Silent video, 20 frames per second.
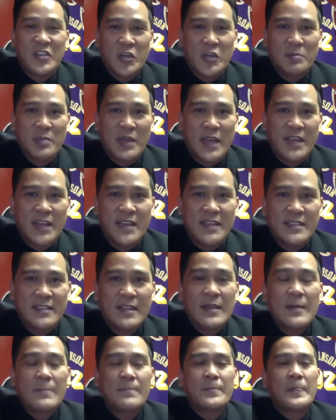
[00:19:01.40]
plan, is
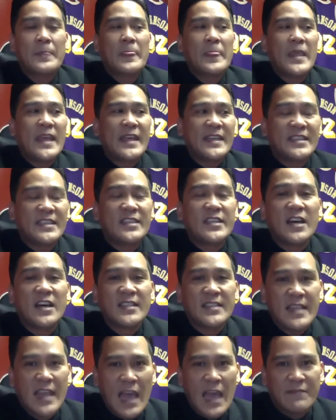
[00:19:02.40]
it does
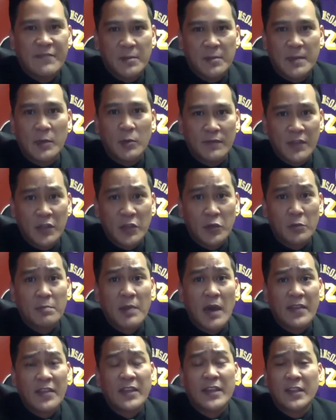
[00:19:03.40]
have to be reviewed by
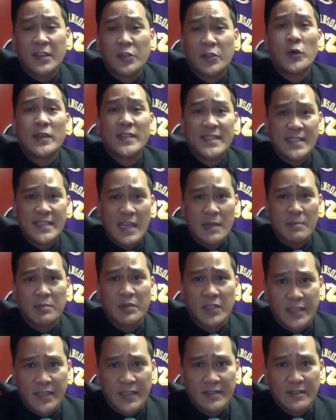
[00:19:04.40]
the Illinois State Police.